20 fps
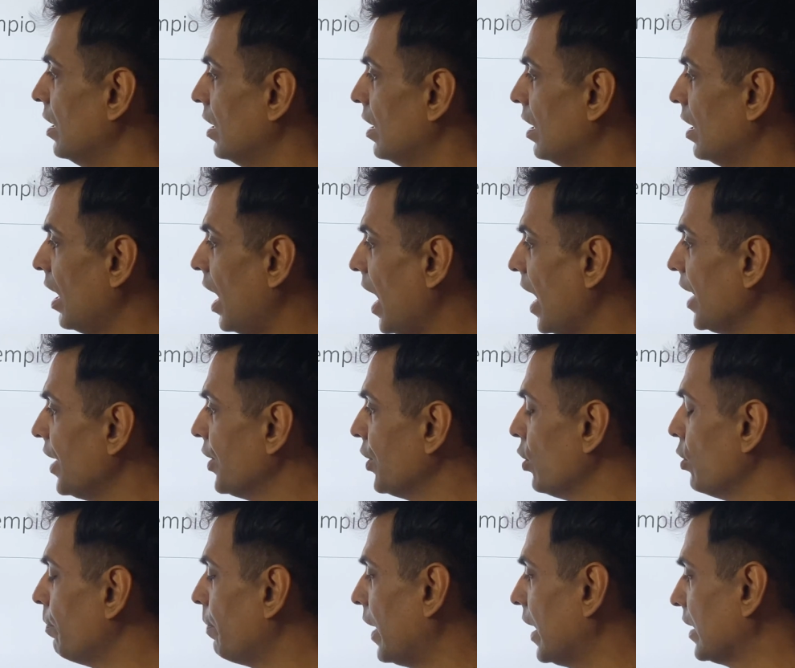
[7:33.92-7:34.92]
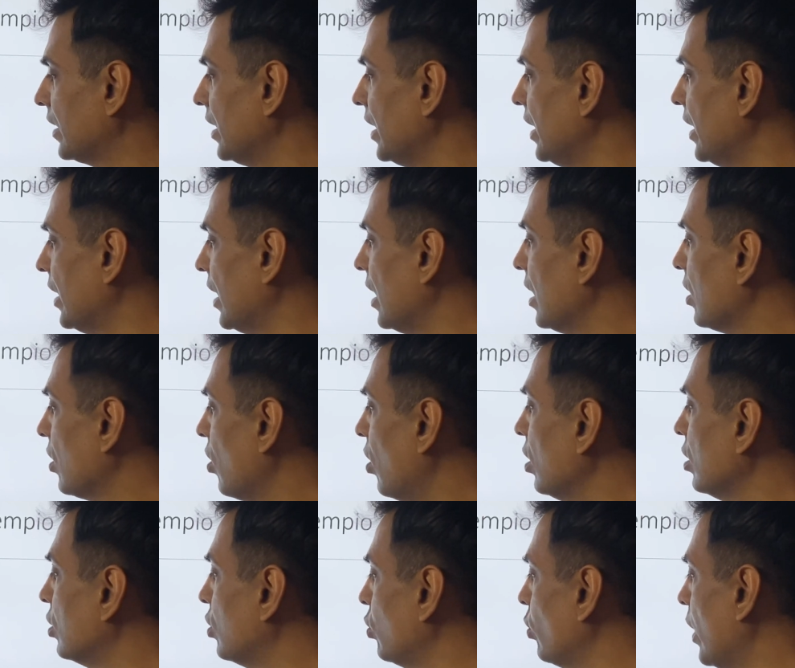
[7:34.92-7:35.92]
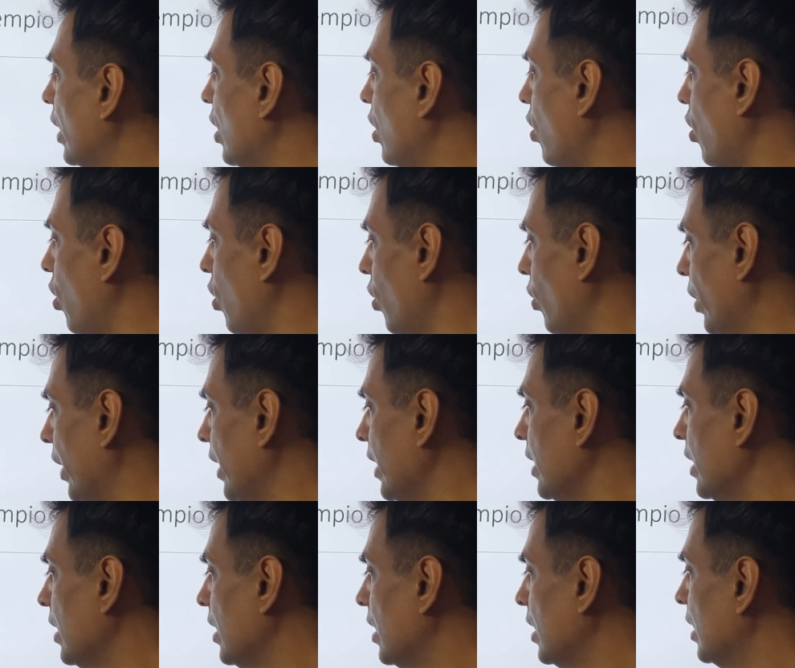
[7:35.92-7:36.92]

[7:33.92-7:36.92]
L'aereo partirà con 2 ore